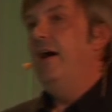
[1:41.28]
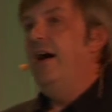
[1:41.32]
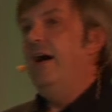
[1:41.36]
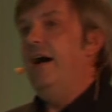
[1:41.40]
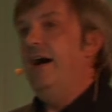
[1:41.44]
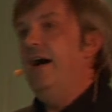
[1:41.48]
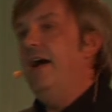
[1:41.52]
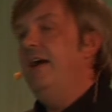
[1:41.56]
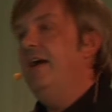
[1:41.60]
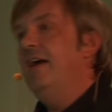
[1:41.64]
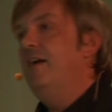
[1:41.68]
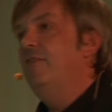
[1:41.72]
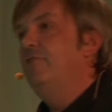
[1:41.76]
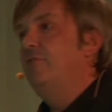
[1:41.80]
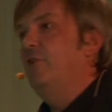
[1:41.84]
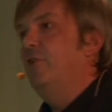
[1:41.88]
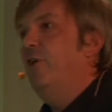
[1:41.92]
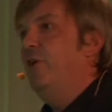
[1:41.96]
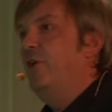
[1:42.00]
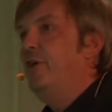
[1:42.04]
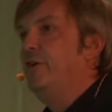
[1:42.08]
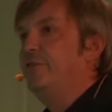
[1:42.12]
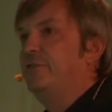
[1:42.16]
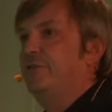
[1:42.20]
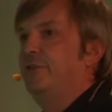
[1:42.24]
I have
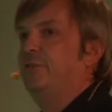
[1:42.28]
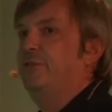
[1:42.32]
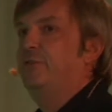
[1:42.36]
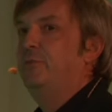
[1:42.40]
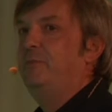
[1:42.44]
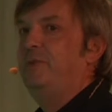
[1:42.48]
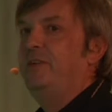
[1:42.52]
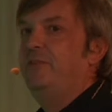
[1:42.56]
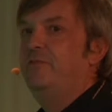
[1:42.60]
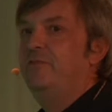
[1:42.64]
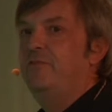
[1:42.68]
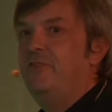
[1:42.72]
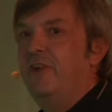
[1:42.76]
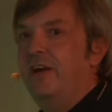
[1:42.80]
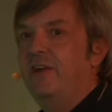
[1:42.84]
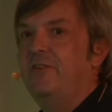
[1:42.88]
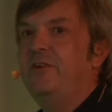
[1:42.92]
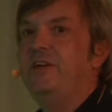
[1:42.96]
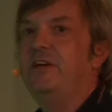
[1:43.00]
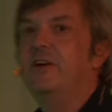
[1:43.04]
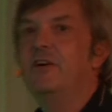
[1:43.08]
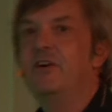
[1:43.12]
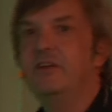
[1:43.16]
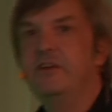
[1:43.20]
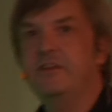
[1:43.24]
also to be
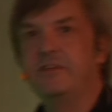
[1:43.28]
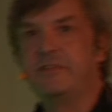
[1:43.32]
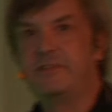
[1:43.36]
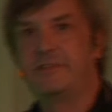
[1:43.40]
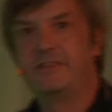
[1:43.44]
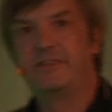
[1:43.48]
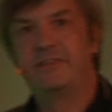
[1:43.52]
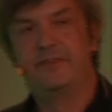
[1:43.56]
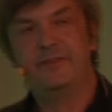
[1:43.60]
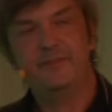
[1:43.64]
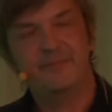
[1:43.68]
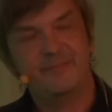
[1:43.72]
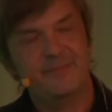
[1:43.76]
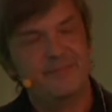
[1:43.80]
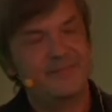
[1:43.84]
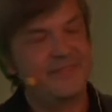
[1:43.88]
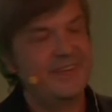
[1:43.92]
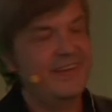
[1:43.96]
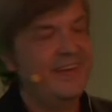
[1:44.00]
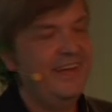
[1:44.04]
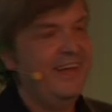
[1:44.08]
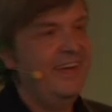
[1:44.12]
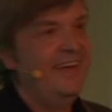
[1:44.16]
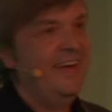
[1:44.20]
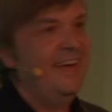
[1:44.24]
very honest
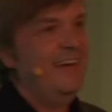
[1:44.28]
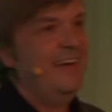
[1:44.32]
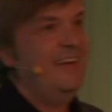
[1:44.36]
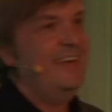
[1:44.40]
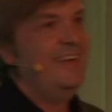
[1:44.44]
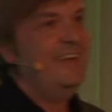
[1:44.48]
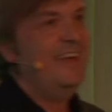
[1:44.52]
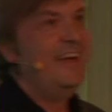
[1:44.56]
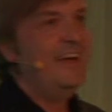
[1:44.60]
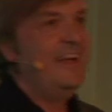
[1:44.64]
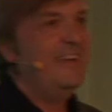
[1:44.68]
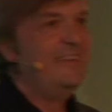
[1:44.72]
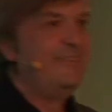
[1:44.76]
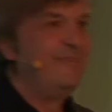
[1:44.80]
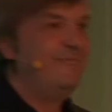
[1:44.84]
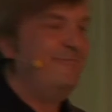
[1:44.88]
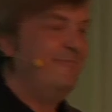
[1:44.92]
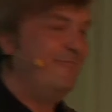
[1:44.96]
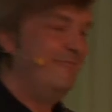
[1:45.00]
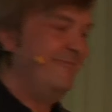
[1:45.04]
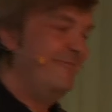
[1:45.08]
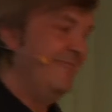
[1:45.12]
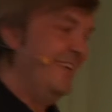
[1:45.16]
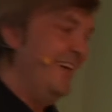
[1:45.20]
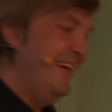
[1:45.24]
that
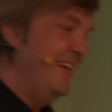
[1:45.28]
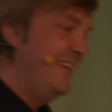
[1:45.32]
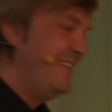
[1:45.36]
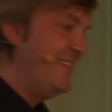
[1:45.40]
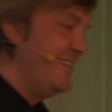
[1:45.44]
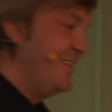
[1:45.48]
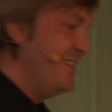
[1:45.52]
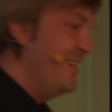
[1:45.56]
it's